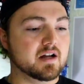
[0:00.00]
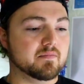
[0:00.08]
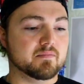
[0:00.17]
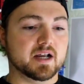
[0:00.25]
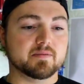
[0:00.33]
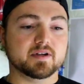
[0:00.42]

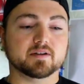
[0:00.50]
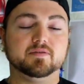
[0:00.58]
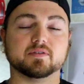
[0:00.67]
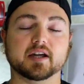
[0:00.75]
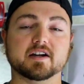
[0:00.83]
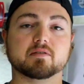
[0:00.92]
maybe if
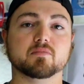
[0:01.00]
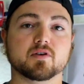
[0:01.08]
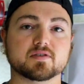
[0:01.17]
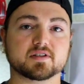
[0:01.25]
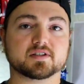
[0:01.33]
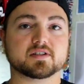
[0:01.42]
they are
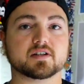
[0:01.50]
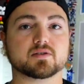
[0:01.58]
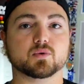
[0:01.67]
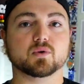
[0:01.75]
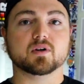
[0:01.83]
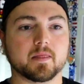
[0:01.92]
both
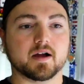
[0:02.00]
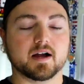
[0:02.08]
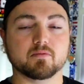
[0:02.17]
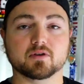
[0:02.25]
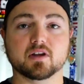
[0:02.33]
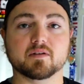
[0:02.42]
successful, I
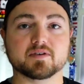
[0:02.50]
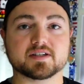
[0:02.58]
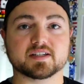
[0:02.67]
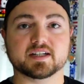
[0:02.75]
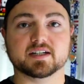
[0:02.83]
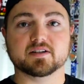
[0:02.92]
would love to
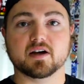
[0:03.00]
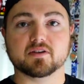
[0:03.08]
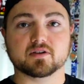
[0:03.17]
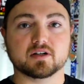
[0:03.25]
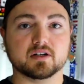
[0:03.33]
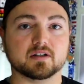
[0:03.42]
see
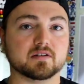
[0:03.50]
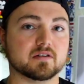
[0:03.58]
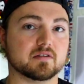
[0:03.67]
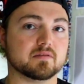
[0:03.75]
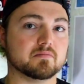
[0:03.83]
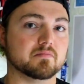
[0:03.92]
another
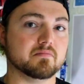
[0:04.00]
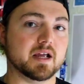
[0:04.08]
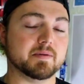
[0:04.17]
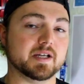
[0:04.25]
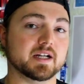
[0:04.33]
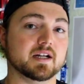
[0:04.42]

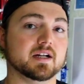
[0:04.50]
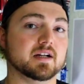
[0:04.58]
maybe